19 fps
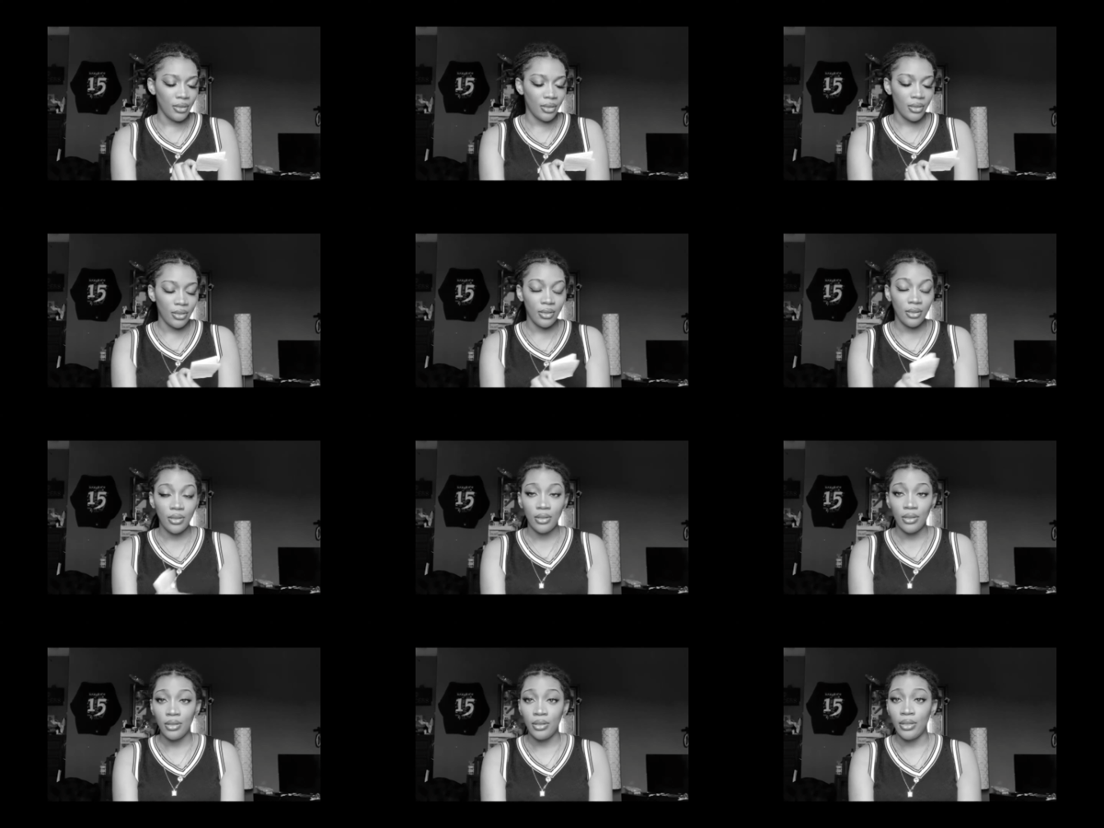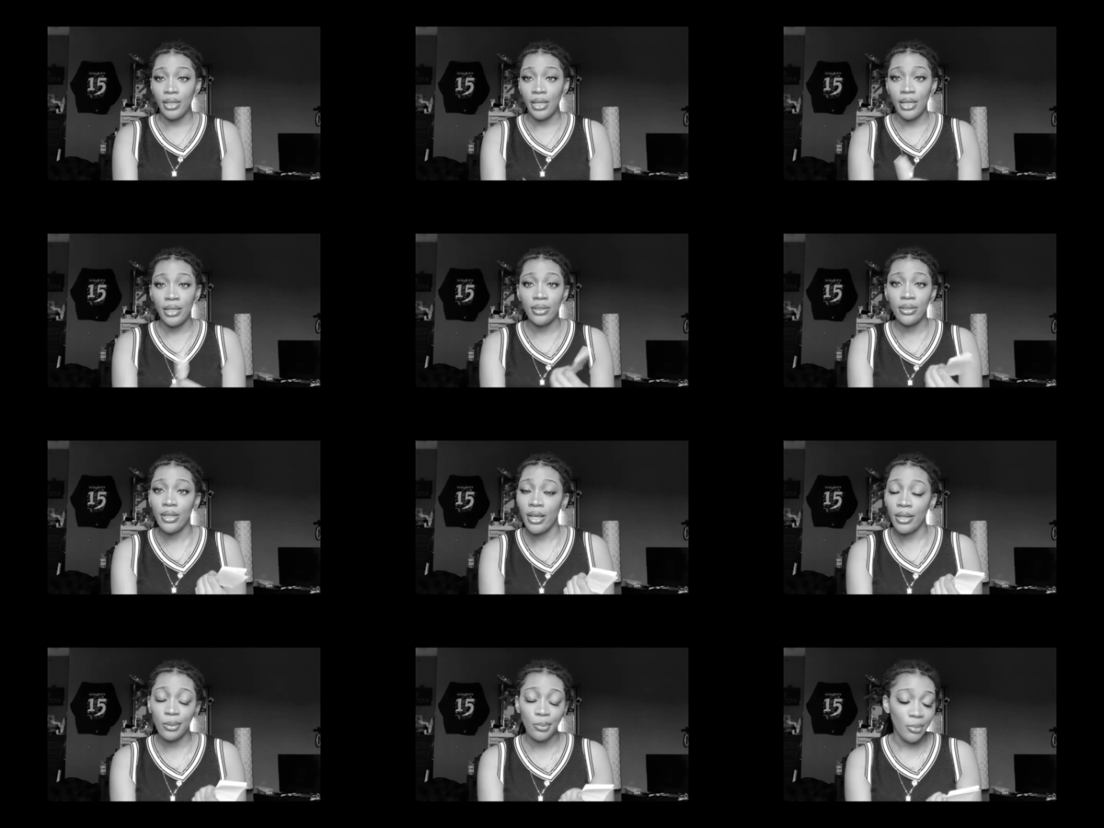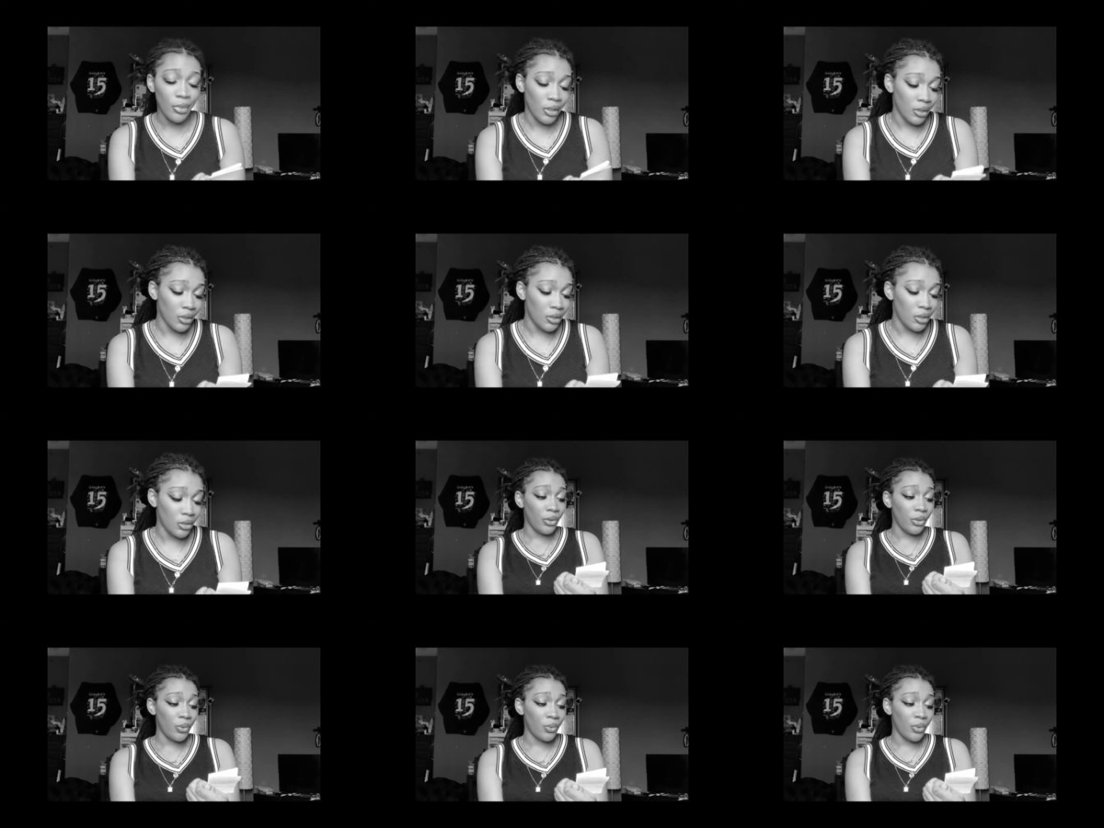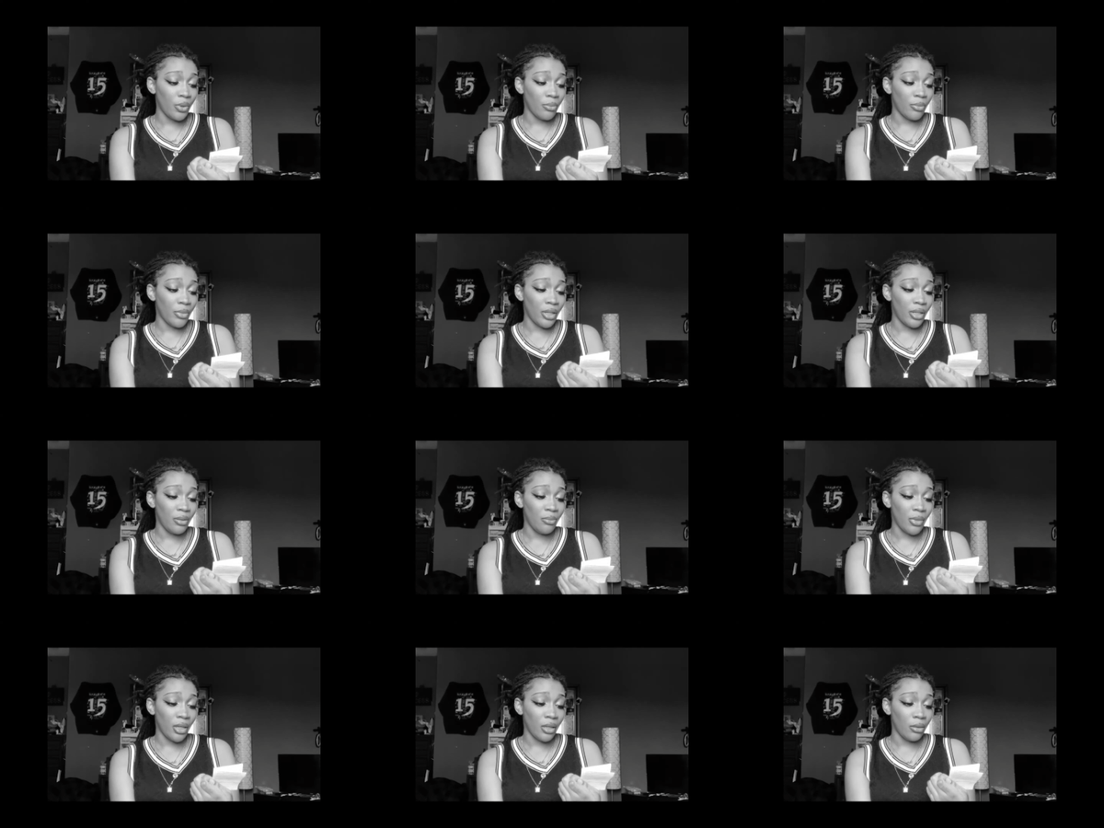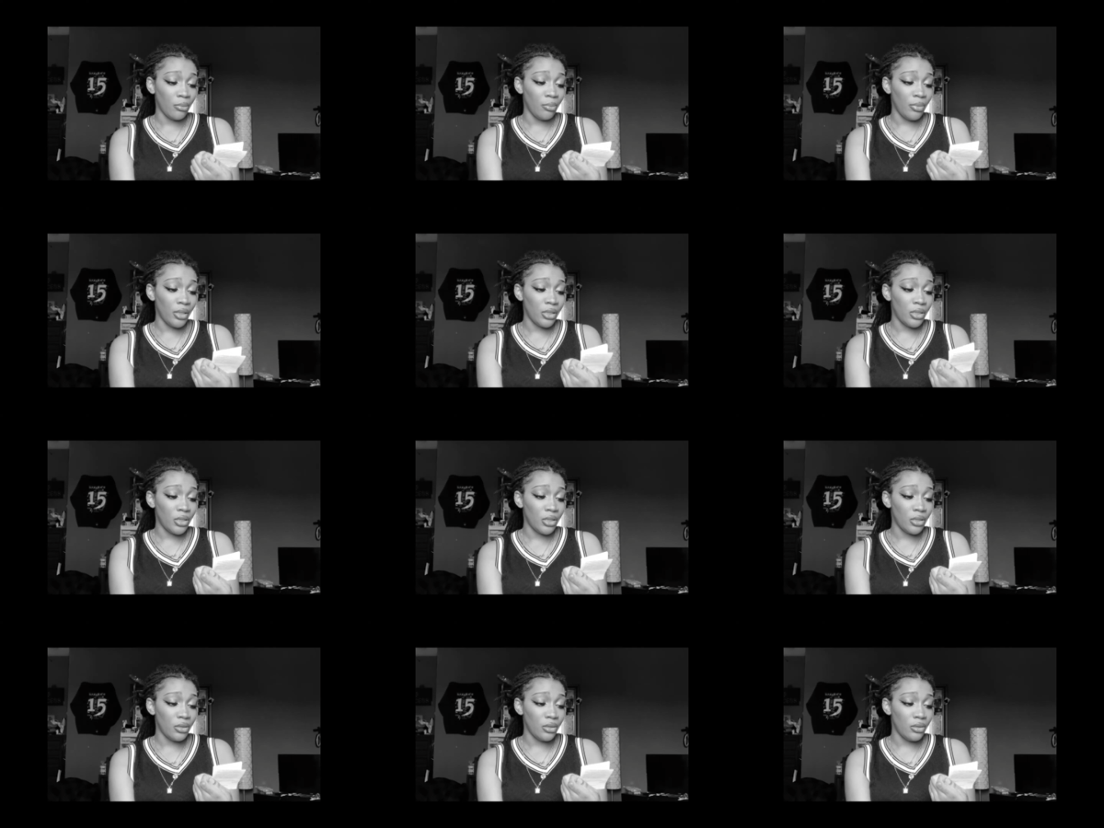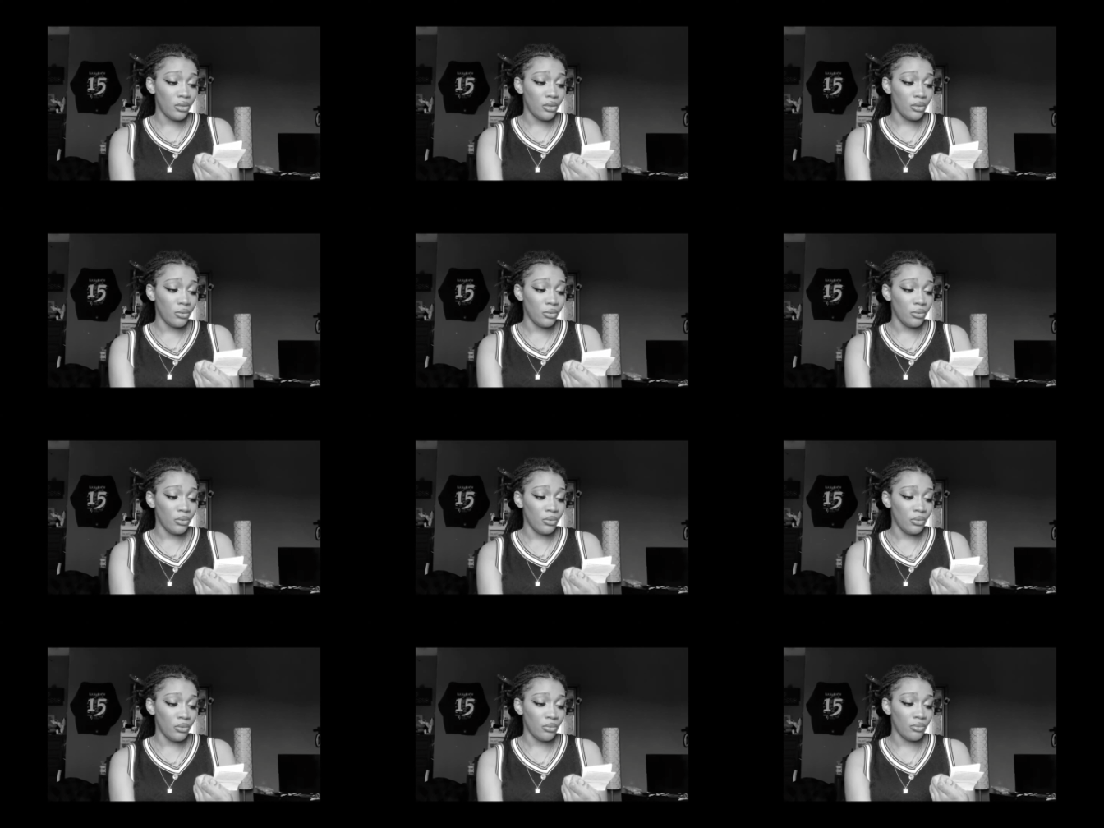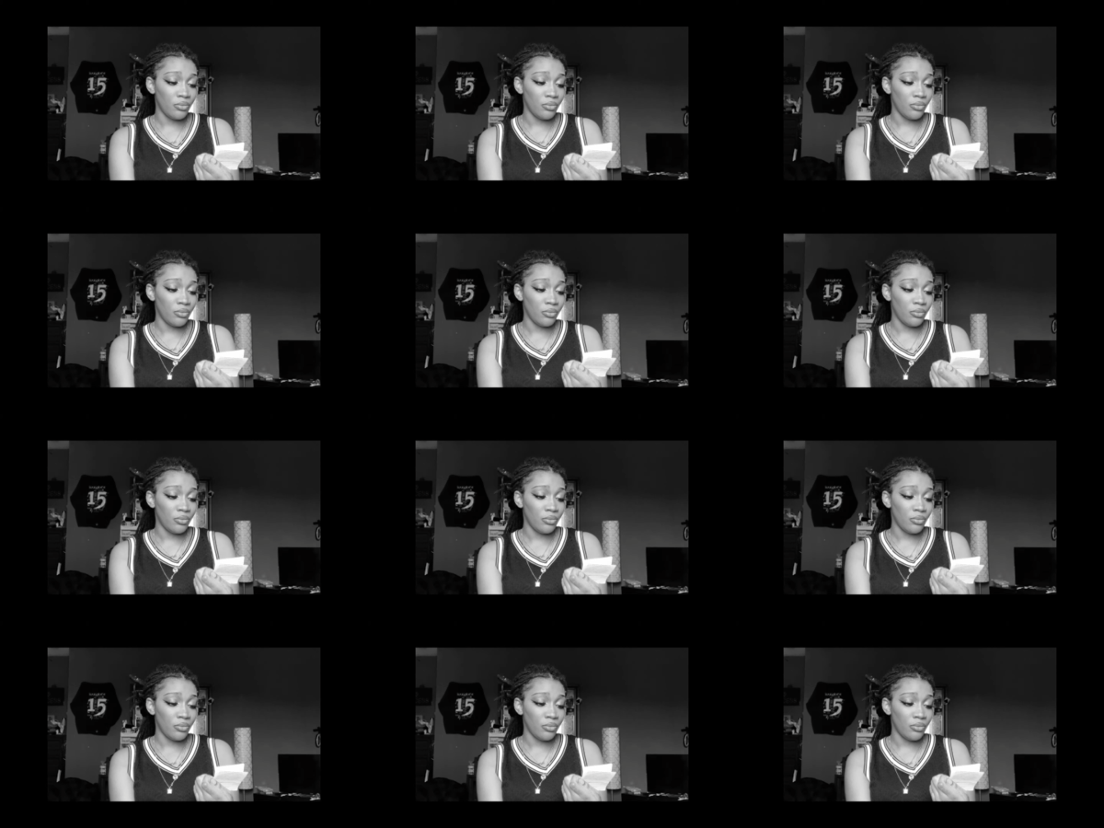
uh-uh ain't that a bitch look what money make a bitch do